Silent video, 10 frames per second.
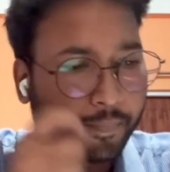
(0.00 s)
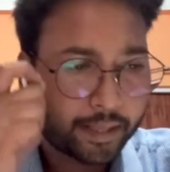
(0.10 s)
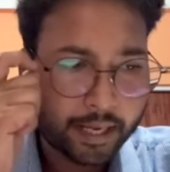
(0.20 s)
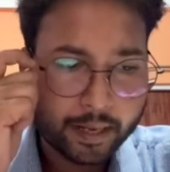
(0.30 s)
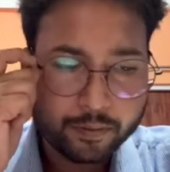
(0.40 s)

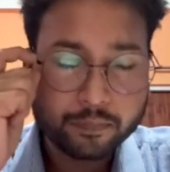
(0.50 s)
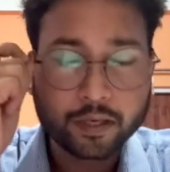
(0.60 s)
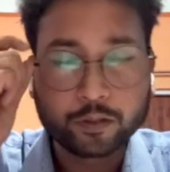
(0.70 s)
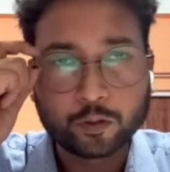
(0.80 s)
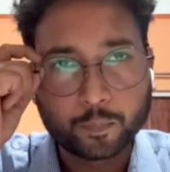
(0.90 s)
AB
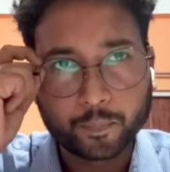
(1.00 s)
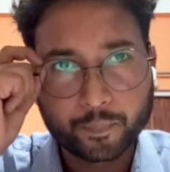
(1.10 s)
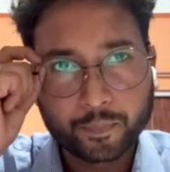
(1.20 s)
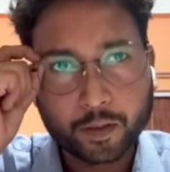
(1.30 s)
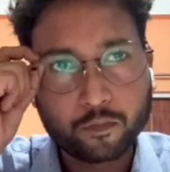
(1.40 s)
blood group
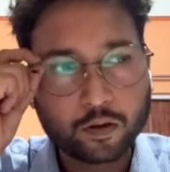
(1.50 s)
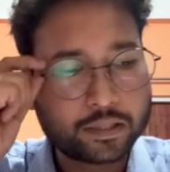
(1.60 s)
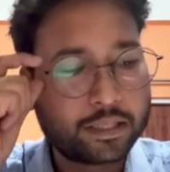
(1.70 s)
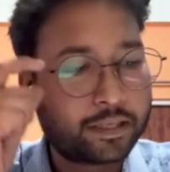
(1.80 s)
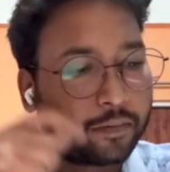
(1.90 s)
was
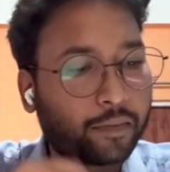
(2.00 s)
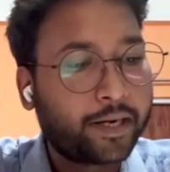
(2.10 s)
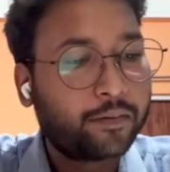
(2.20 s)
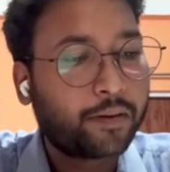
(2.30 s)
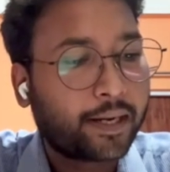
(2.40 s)

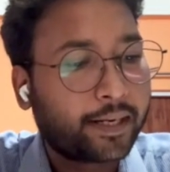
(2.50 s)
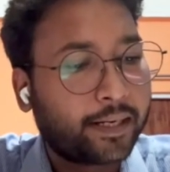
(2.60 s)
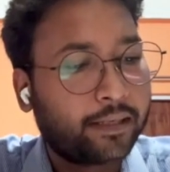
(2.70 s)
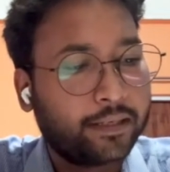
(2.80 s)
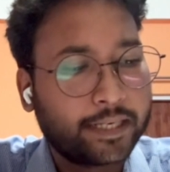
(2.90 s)
determined by
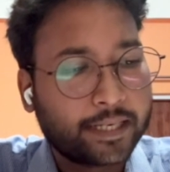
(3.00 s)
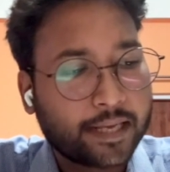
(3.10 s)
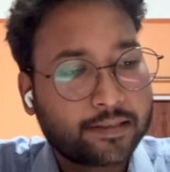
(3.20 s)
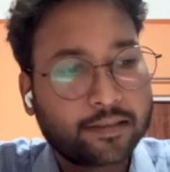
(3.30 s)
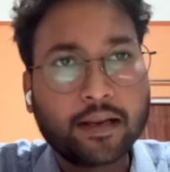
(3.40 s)
D.
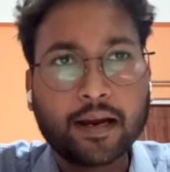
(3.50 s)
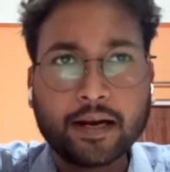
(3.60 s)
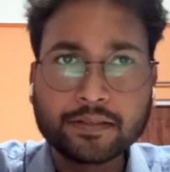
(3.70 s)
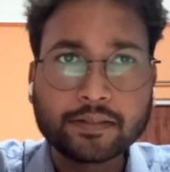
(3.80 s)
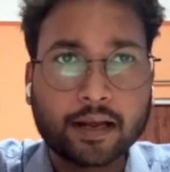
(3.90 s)
Castella
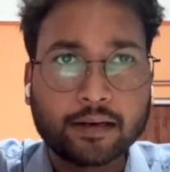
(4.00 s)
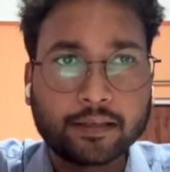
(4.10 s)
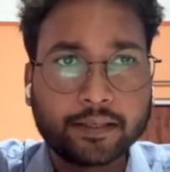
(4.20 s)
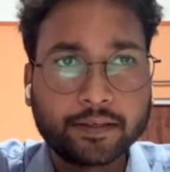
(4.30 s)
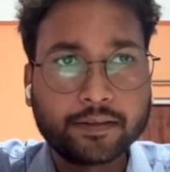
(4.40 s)
and
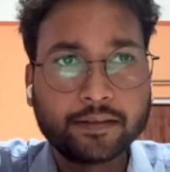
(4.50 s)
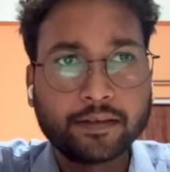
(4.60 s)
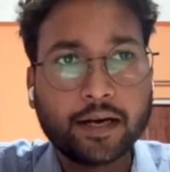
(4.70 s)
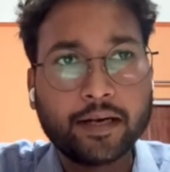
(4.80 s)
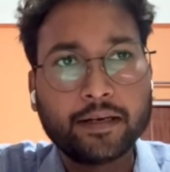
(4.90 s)
Starley,
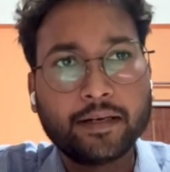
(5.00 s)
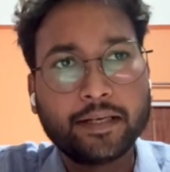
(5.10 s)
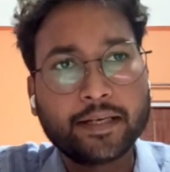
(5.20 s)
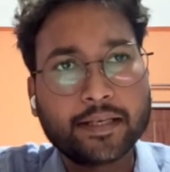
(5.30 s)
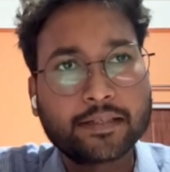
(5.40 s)
right? D.
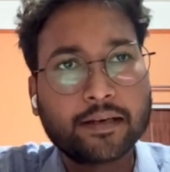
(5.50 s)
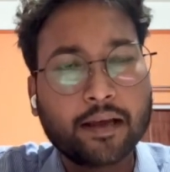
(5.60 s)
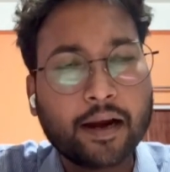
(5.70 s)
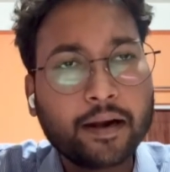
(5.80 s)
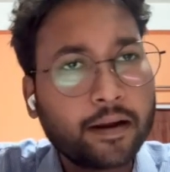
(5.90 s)
Castella
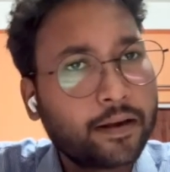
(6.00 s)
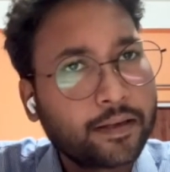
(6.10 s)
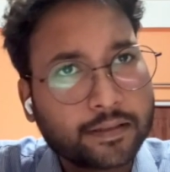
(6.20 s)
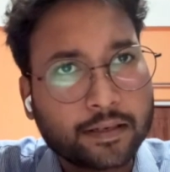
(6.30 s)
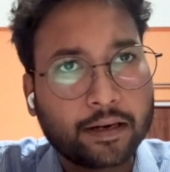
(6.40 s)
and
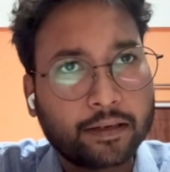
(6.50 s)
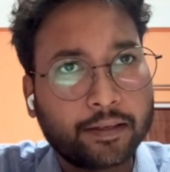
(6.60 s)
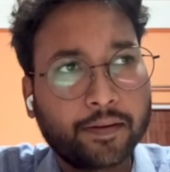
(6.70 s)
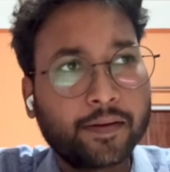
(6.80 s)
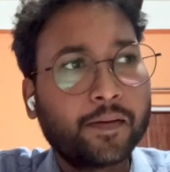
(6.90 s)
Starley.
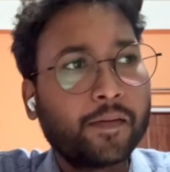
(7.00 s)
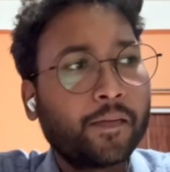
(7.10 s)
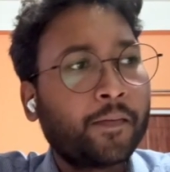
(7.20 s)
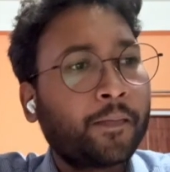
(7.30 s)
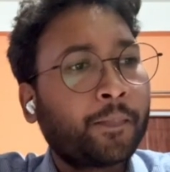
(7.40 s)

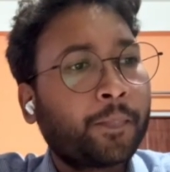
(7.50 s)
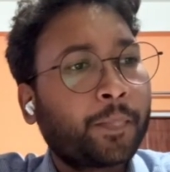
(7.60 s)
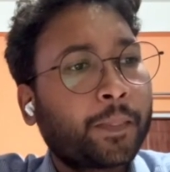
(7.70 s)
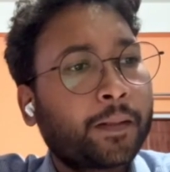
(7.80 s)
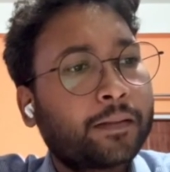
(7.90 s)

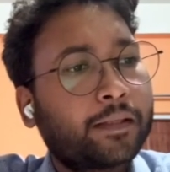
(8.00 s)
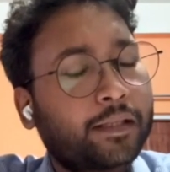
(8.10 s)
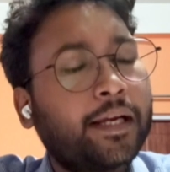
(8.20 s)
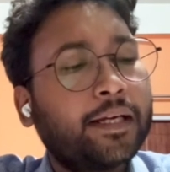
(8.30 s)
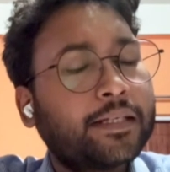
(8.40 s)
The
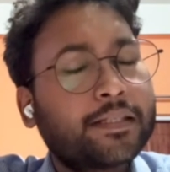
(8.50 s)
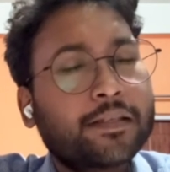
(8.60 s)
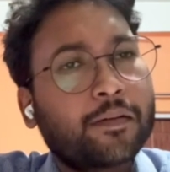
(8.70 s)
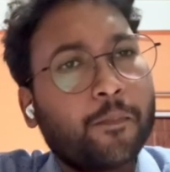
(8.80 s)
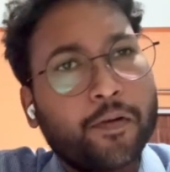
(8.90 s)
thing
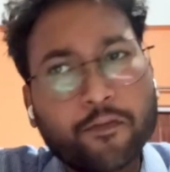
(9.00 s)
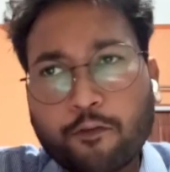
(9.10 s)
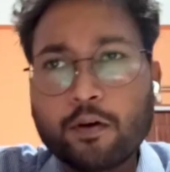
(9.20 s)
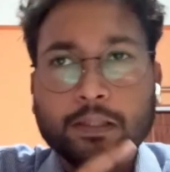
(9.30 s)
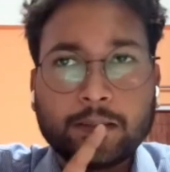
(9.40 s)
is,
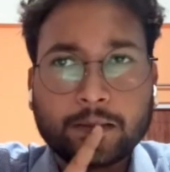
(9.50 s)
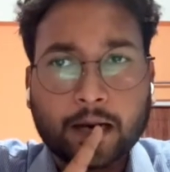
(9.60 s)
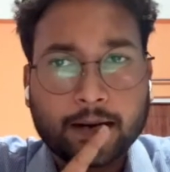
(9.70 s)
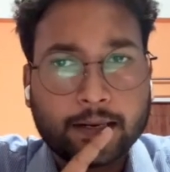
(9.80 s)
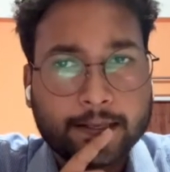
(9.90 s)
before
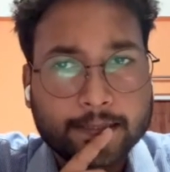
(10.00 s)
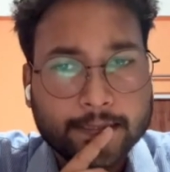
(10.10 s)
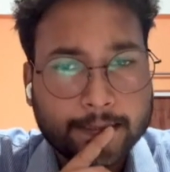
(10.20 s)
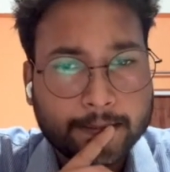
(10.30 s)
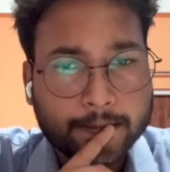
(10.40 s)
Carl and
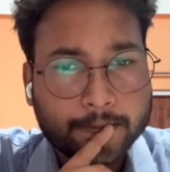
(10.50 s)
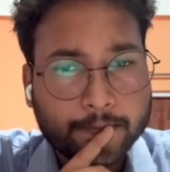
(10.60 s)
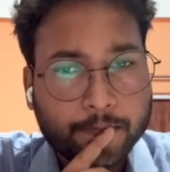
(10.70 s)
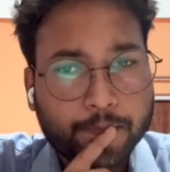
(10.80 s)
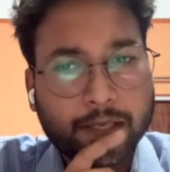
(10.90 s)
Steiner,
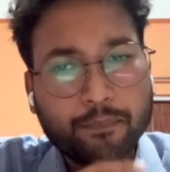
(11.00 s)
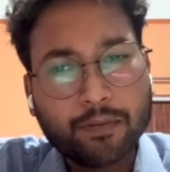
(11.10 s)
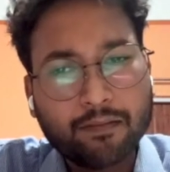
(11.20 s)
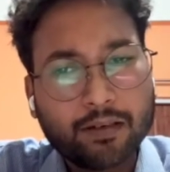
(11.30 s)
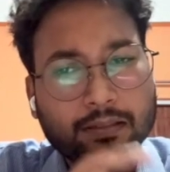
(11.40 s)

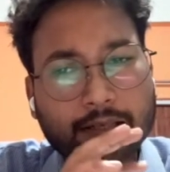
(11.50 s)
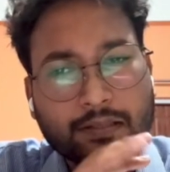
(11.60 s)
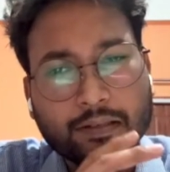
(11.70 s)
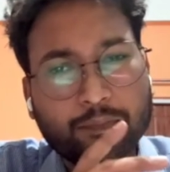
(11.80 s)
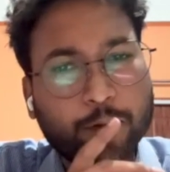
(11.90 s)
people were just
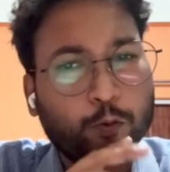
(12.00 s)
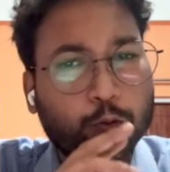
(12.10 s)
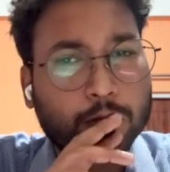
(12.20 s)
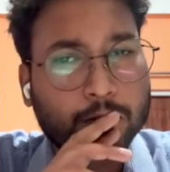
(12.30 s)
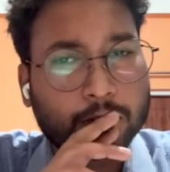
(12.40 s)
amused